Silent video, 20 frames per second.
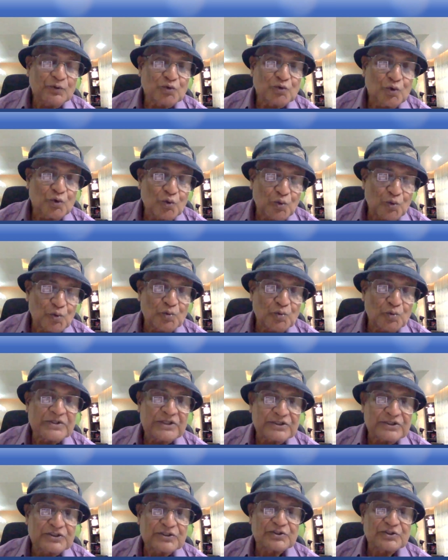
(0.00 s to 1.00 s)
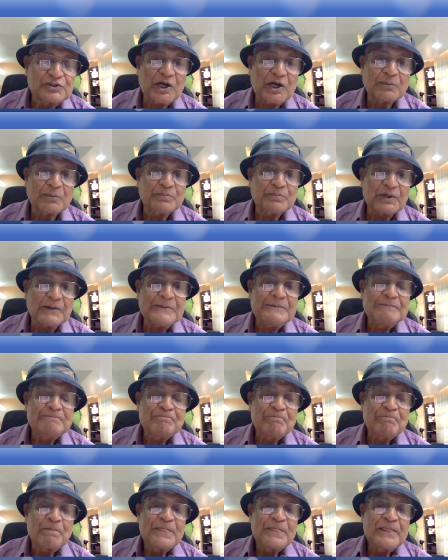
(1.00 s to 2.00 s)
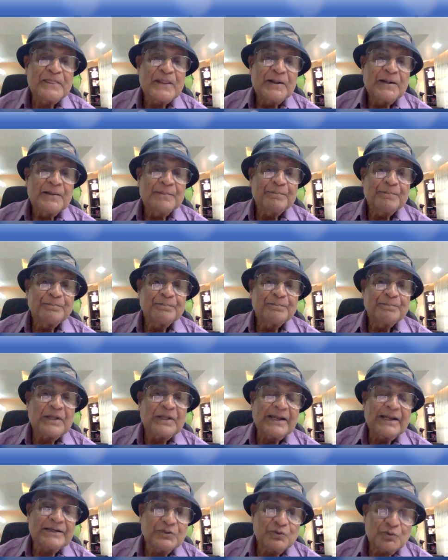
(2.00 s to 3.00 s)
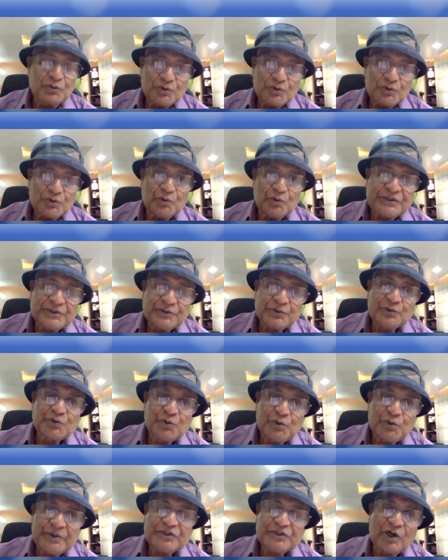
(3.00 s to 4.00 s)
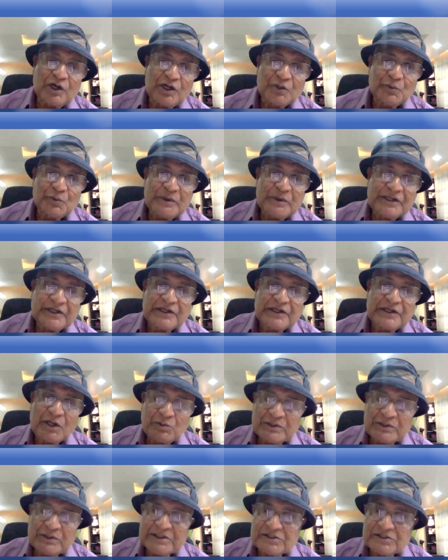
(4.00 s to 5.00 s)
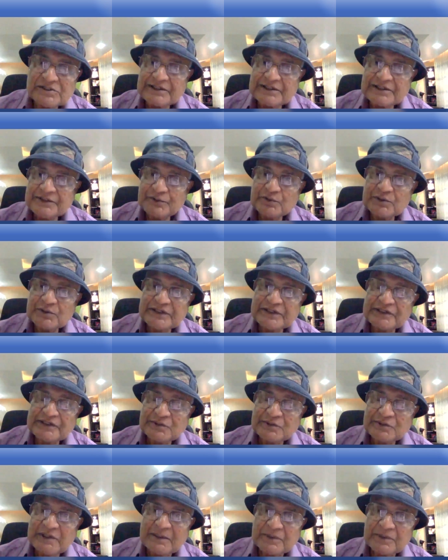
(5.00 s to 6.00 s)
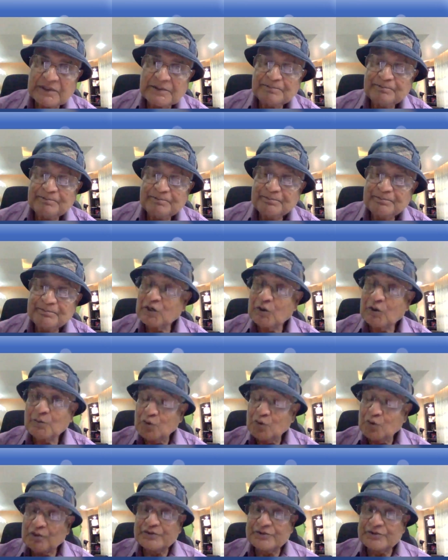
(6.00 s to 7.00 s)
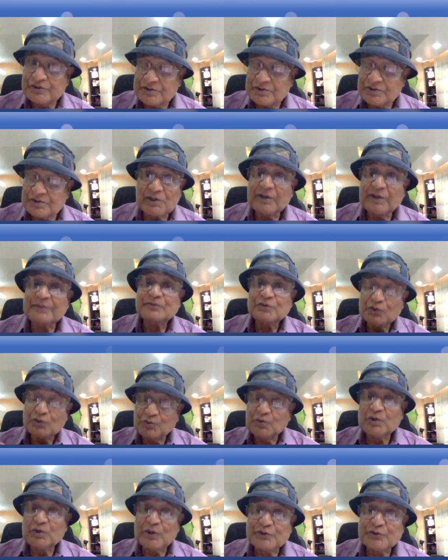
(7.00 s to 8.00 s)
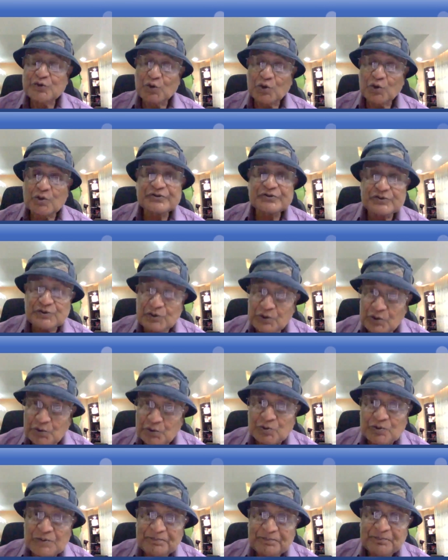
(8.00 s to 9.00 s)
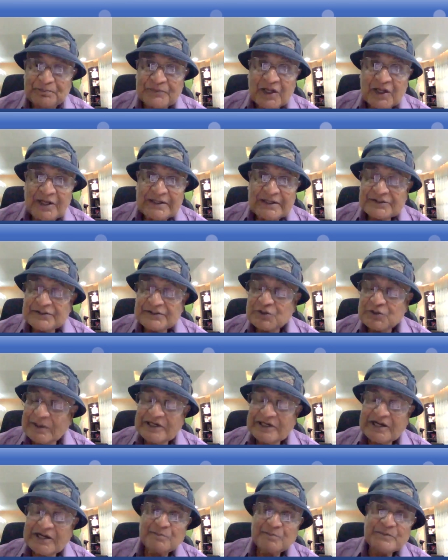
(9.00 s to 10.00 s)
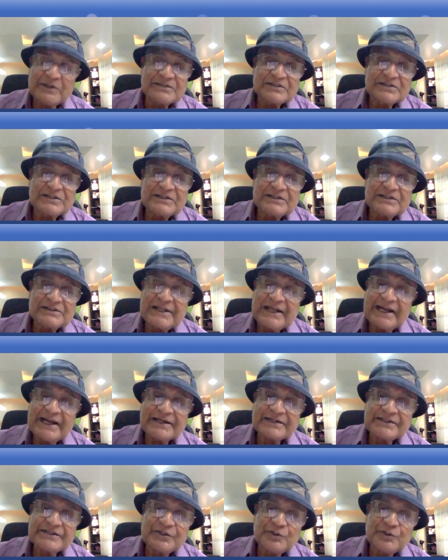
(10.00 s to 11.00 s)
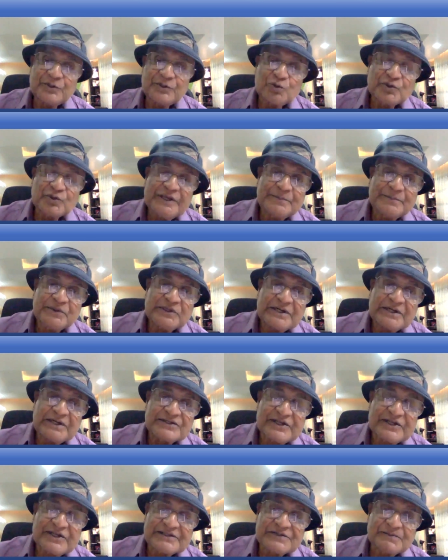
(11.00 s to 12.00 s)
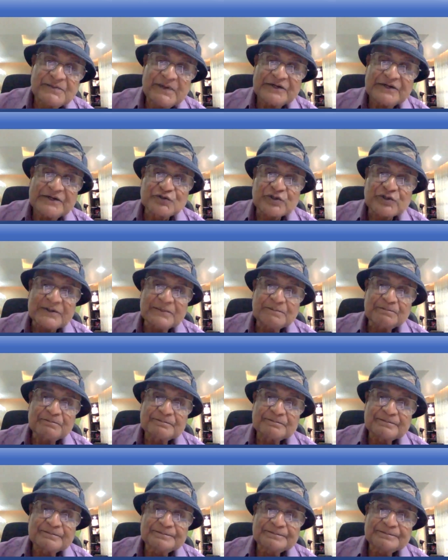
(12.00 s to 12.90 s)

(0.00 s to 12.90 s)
you do this japa, and you do it all waking hours that you can remember. But of course, you have to do your chores too. So what happens is that you keep it in suspension.